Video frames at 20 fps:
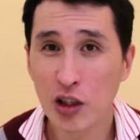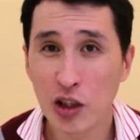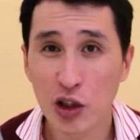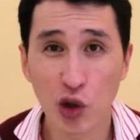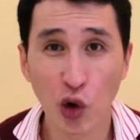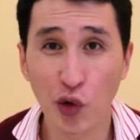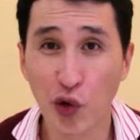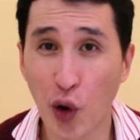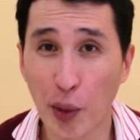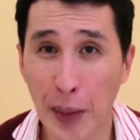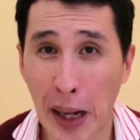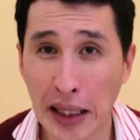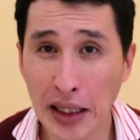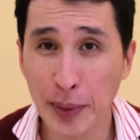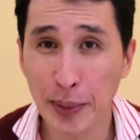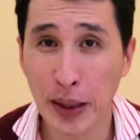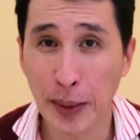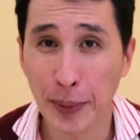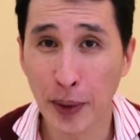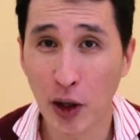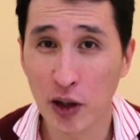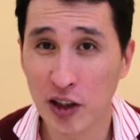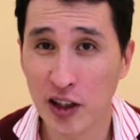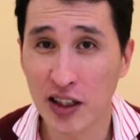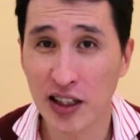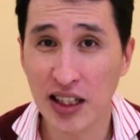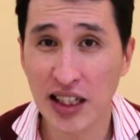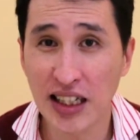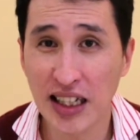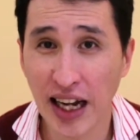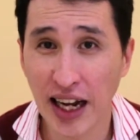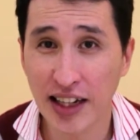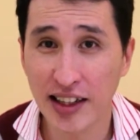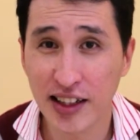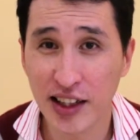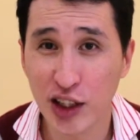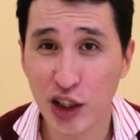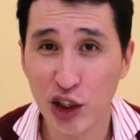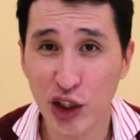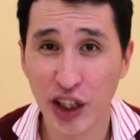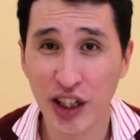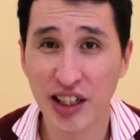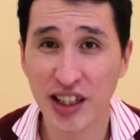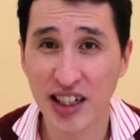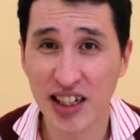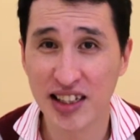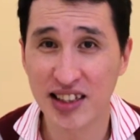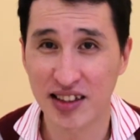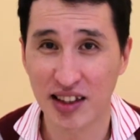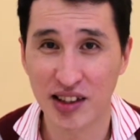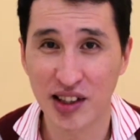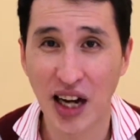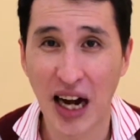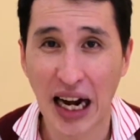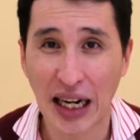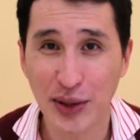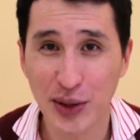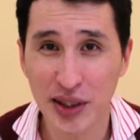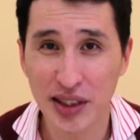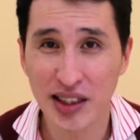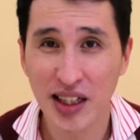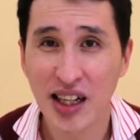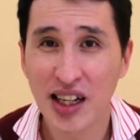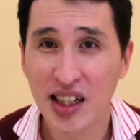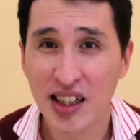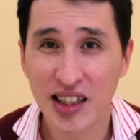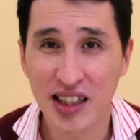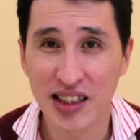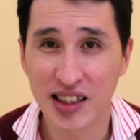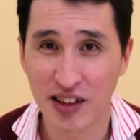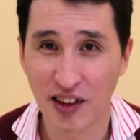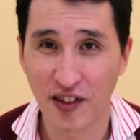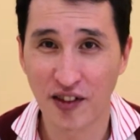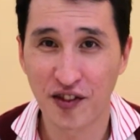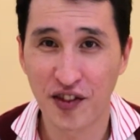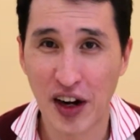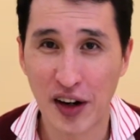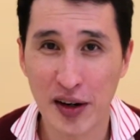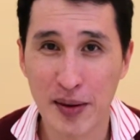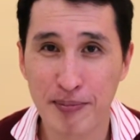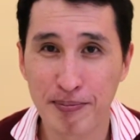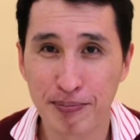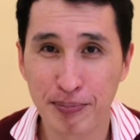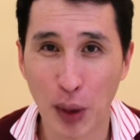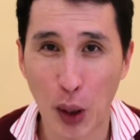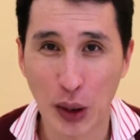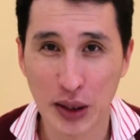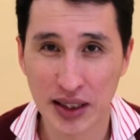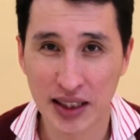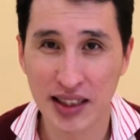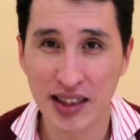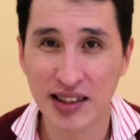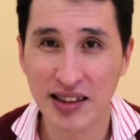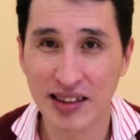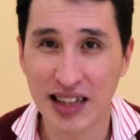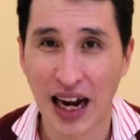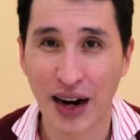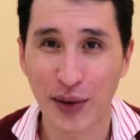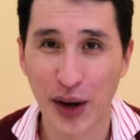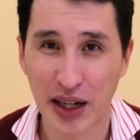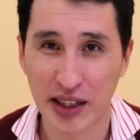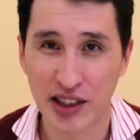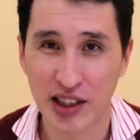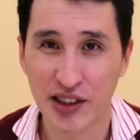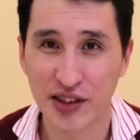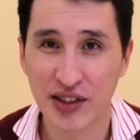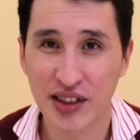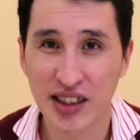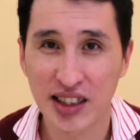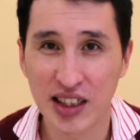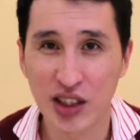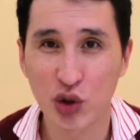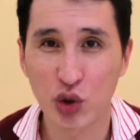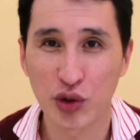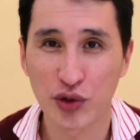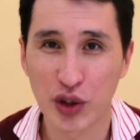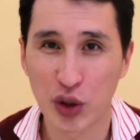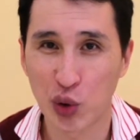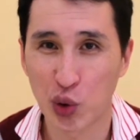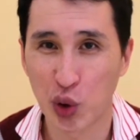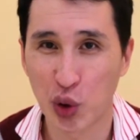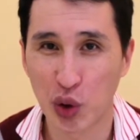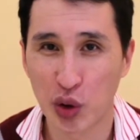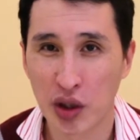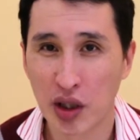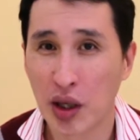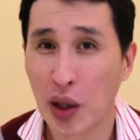So for many people, the ENTJ is a tyrant, is a very bossy, directive individual.